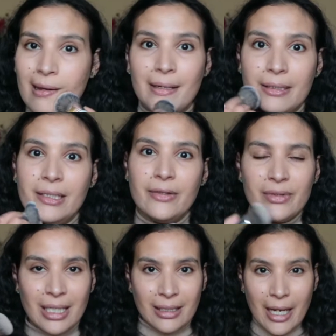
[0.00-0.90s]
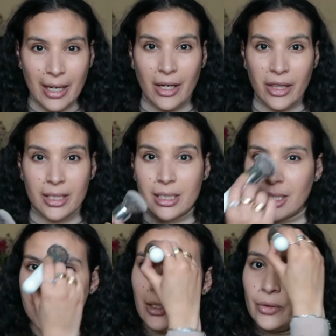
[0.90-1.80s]
and it gives that healthy
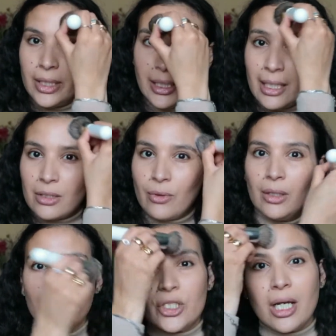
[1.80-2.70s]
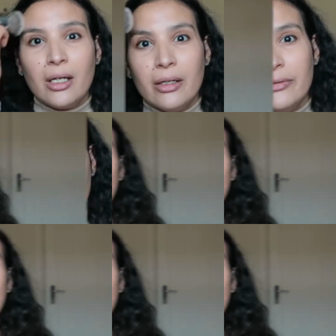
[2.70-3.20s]
skin looking as well, which I love.